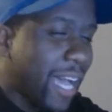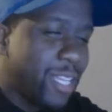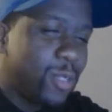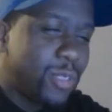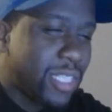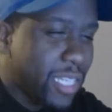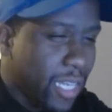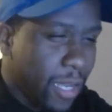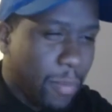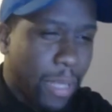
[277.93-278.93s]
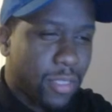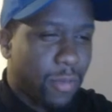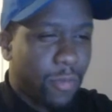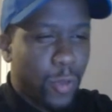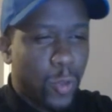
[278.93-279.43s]
used to care about the
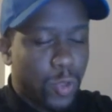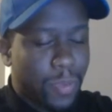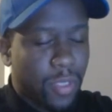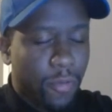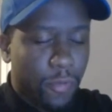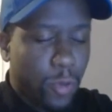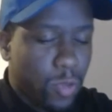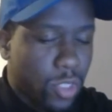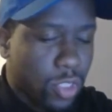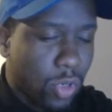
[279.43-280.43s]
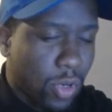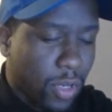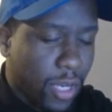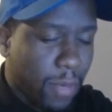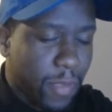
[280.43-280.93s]
views, but the views is gonna
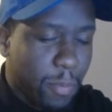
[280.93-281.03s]
come.